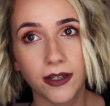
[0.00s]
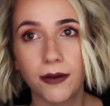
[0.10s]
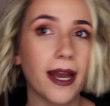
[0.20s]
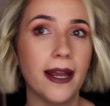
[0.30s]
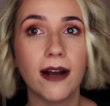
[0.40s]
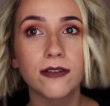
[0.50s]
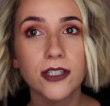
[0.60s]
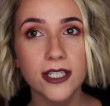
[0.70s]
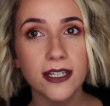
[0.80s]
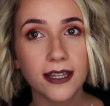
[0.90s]
Okay, I've
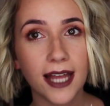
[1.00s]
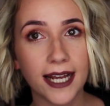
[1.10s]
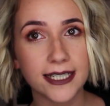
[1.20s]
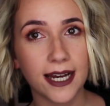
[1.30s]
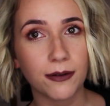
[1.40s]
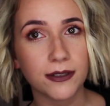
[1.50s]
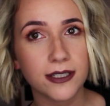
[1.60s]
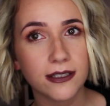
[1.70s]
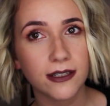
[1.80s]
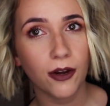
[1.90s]
just turned the light
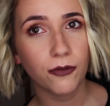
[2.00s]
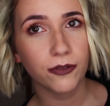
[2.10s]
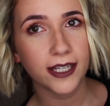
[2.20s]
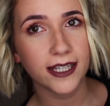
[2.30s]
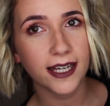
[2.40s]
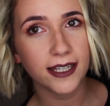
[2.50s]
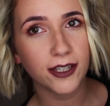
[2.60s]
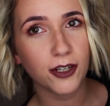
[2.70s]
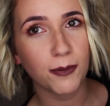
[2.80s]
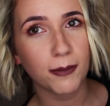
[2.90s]
down. Hopefully
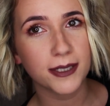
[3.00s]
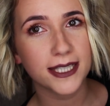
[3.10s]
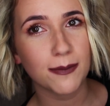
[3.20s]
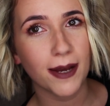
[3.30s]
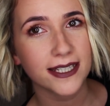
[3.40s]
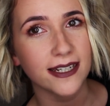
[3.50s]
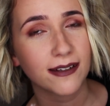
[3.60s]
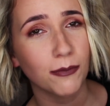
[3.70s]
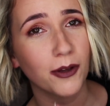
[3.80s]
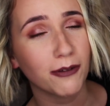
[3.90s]
you're going to be able to see
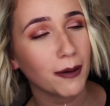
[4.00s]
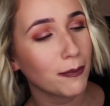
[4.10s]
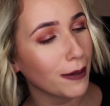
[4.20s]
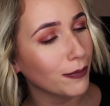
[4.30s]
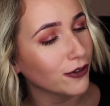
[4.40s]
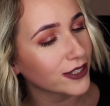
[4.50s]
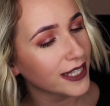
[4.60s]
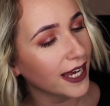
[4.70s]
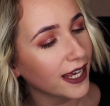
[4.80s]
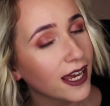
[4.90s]
better what the wrapping paper looks
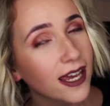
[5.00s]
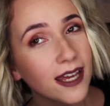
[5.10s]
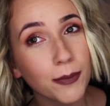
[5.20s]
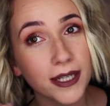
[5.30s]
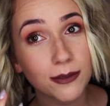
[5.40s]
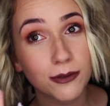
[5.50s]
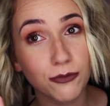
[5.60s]
like, because it